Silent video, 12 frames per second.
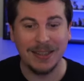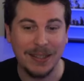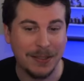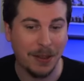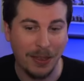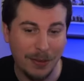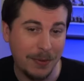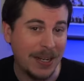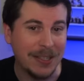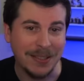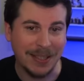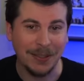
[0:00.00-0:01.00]
this on 3
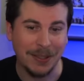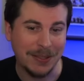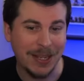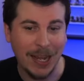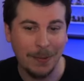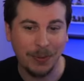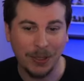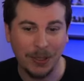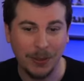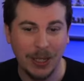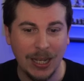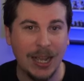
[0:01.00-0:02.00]
to kill the Diablo,